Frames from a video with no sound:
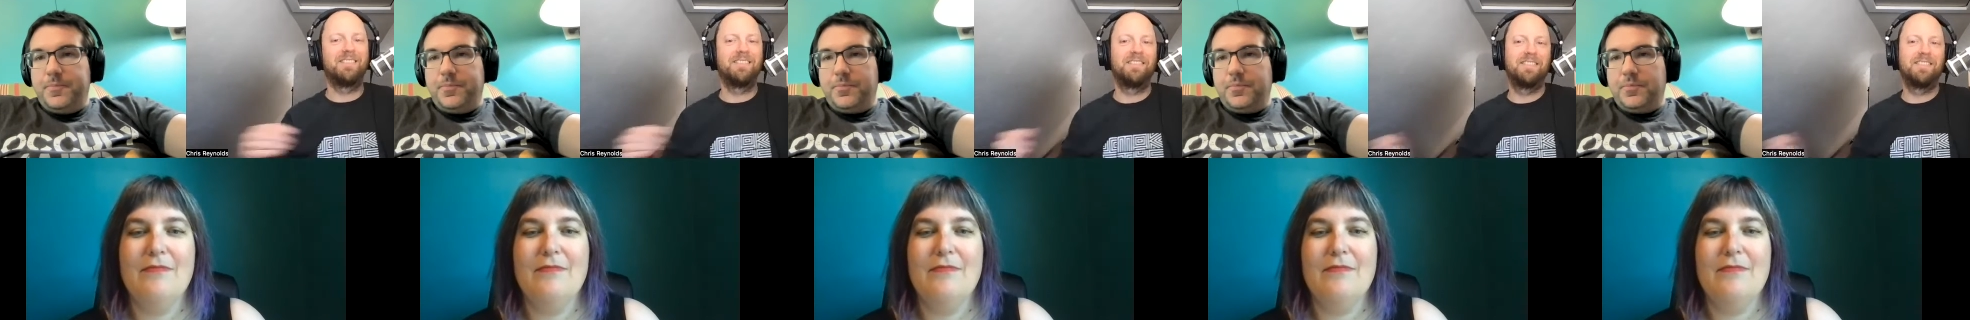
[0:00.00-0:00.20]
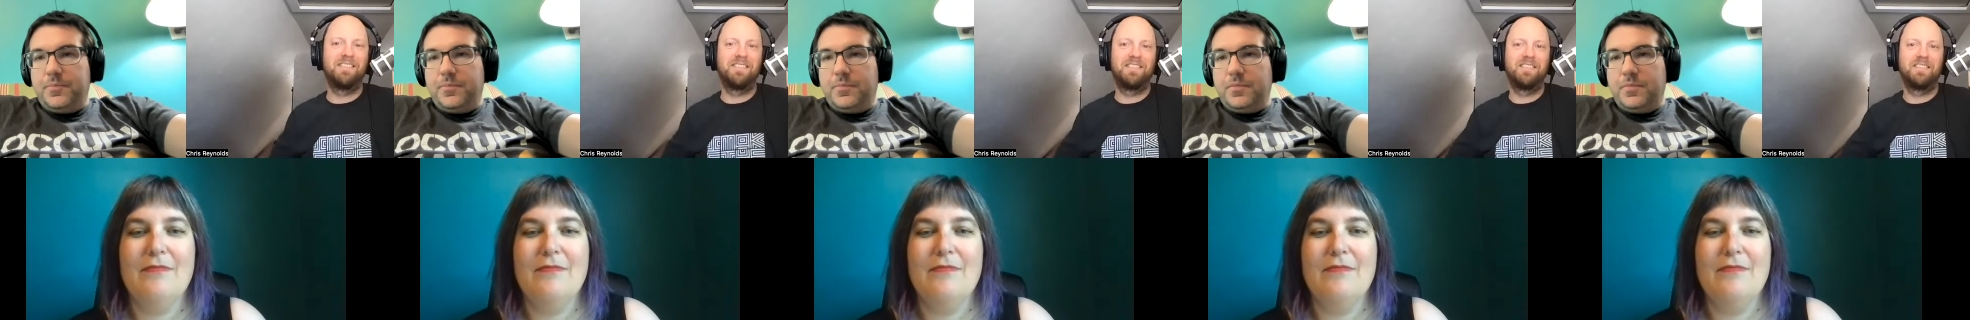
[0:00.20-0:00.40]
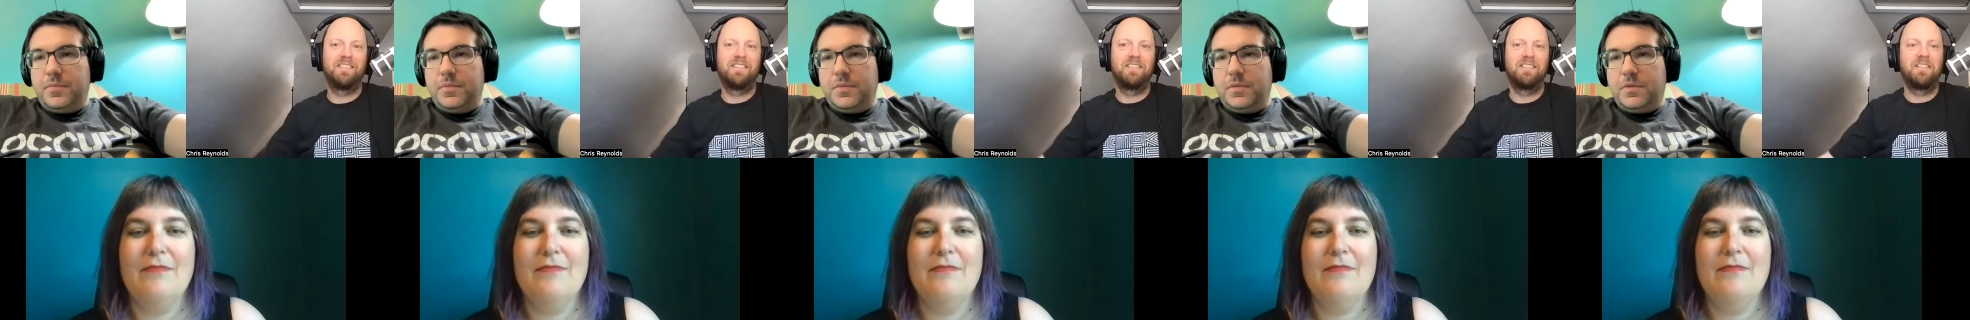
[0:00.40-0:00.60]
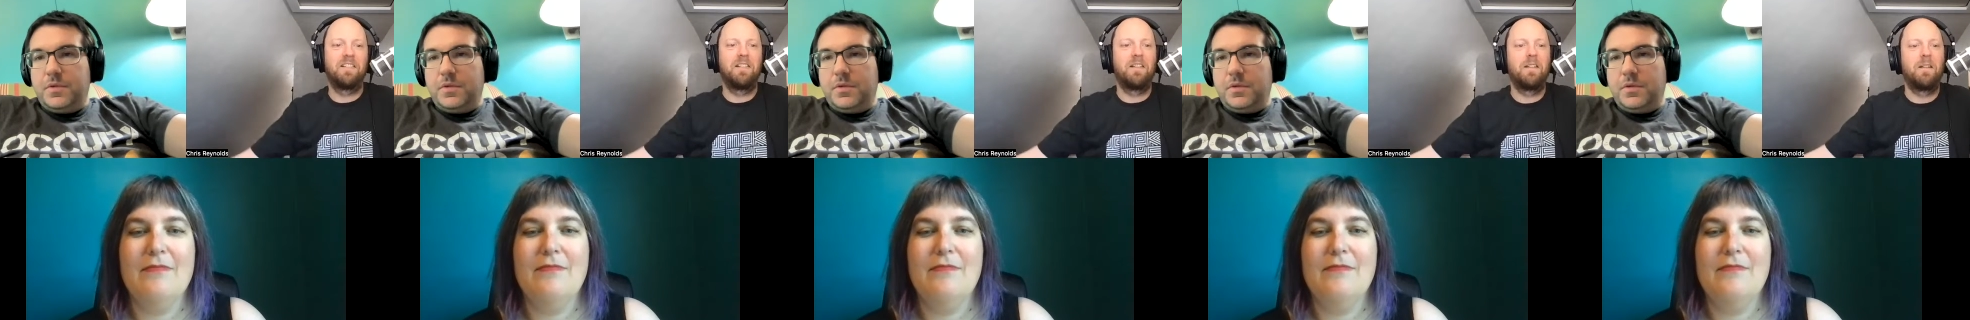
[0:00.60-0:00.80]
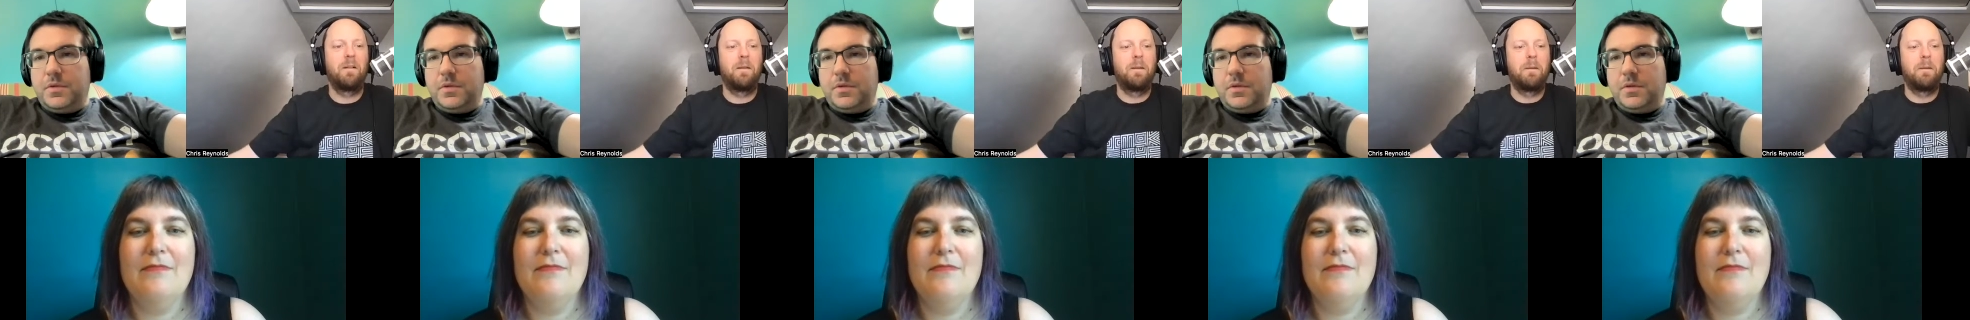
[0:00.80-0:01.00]

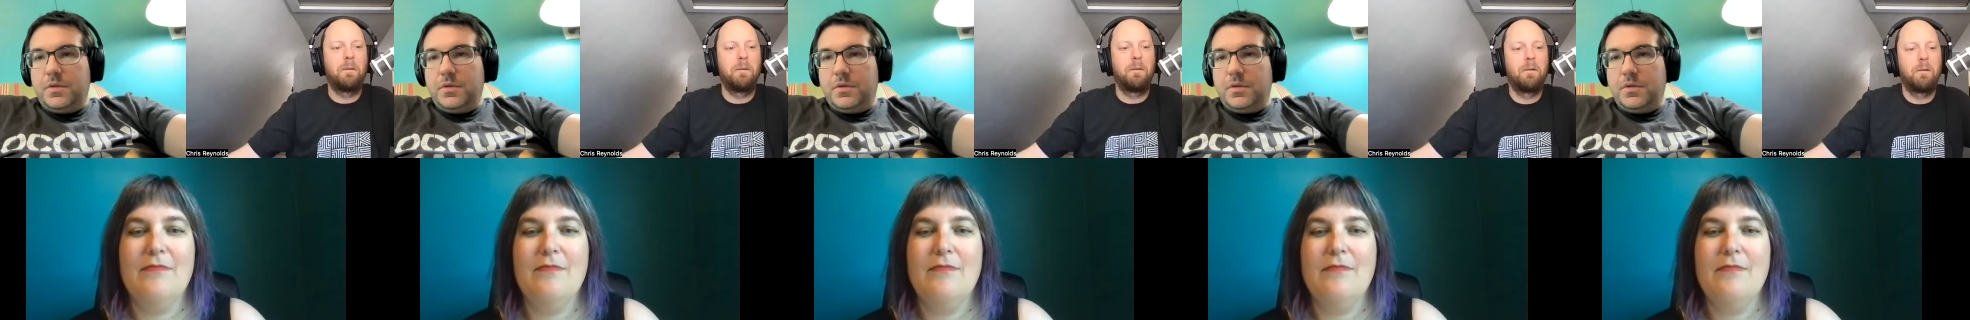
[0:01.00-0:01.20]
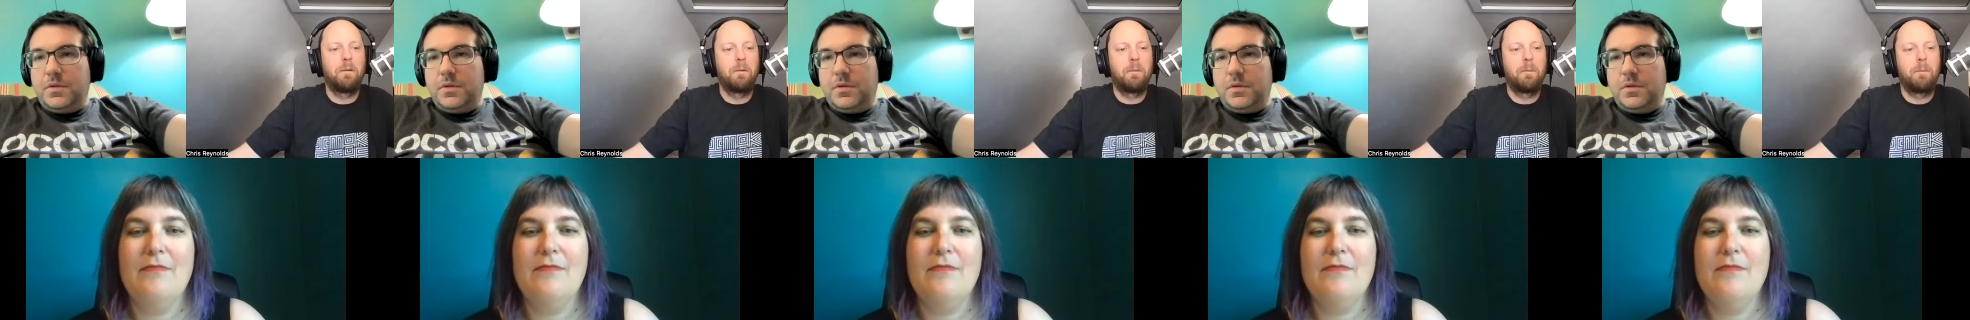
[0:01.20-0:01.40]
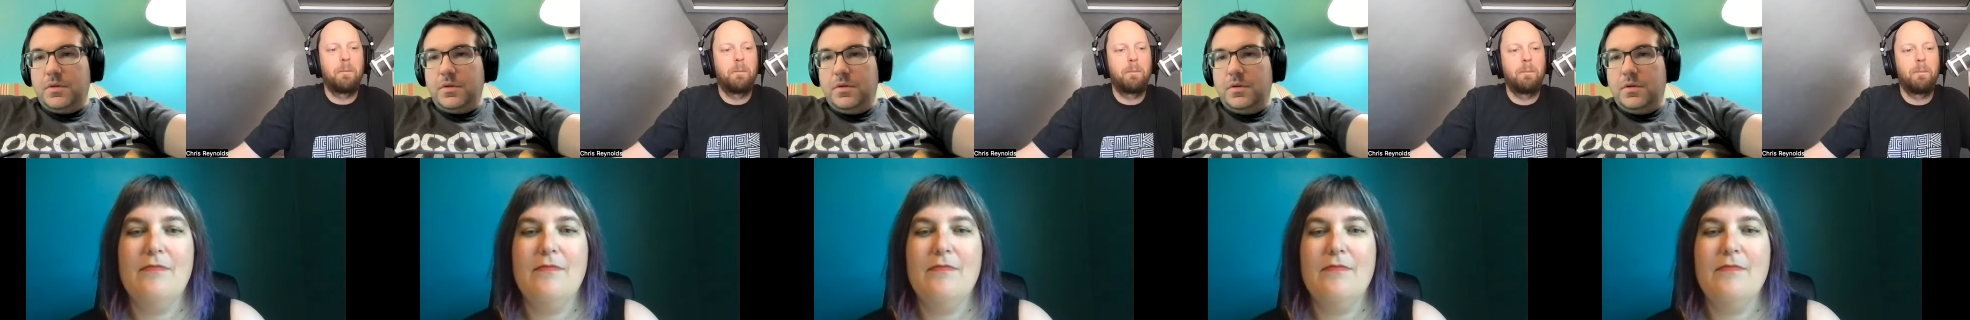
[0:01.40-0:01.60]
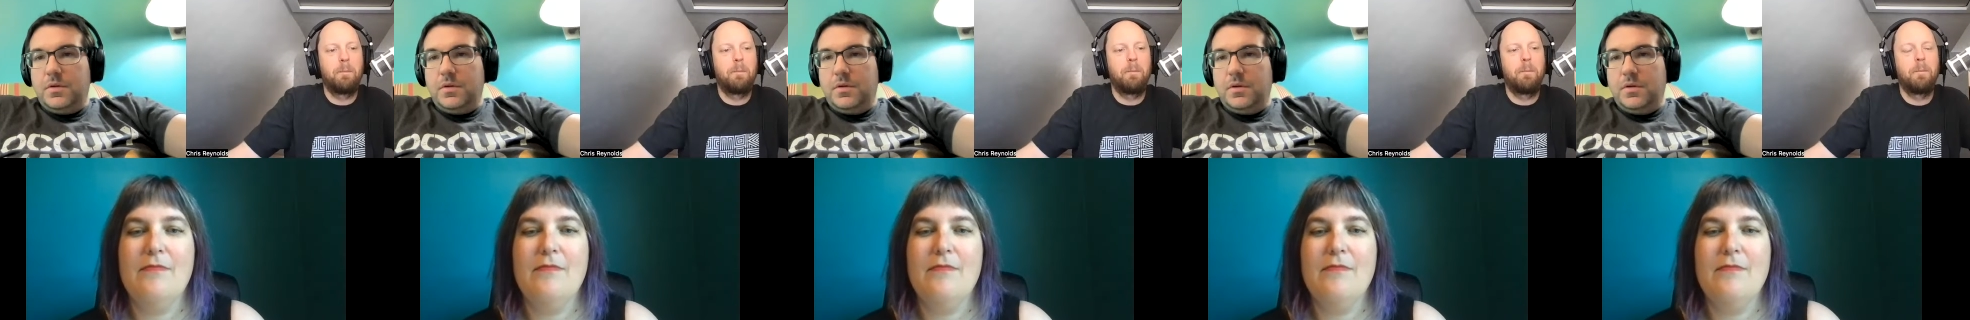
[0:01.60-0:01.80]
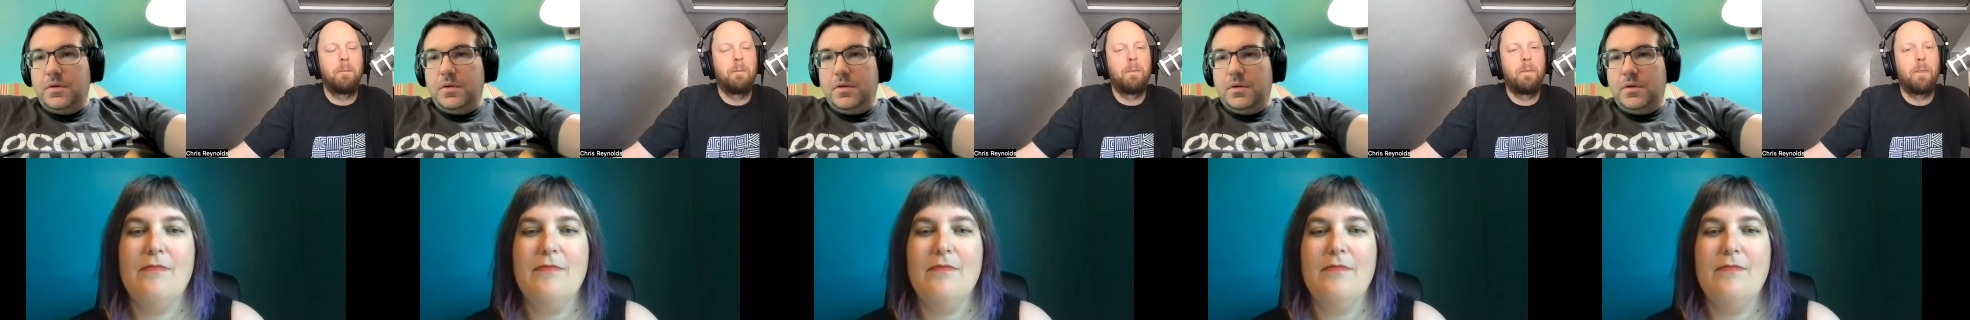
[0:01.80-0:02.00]
[no speech]